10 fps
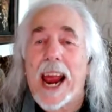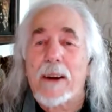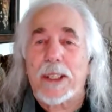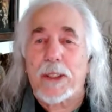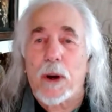
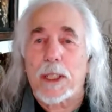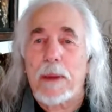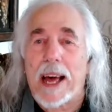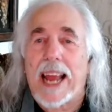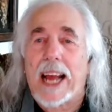Gary talked
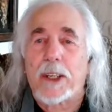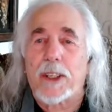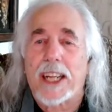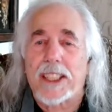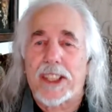about how you're
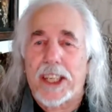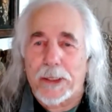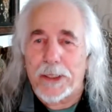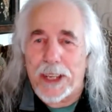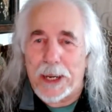not
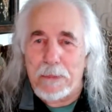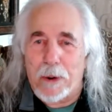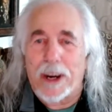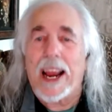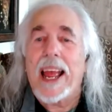seekers
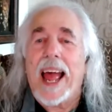anymore.